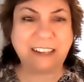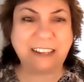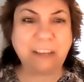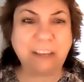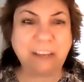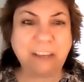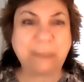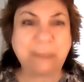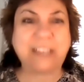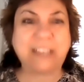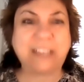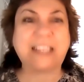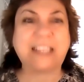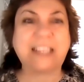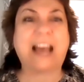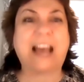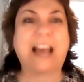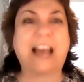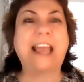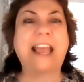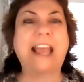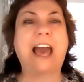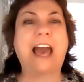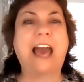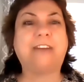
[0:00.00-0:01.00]
because I
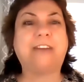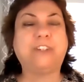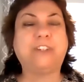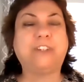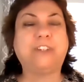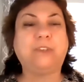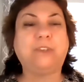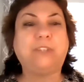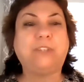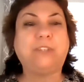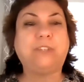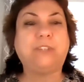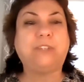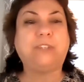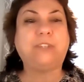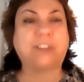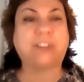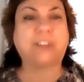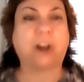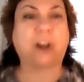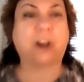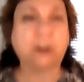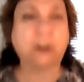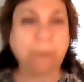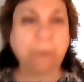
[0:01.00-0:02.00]
have to
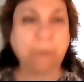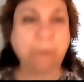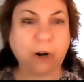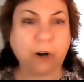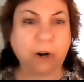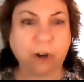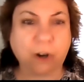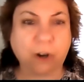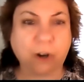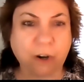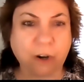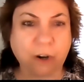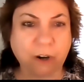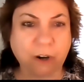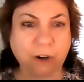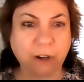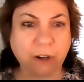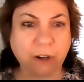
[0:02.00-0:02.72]
disarm her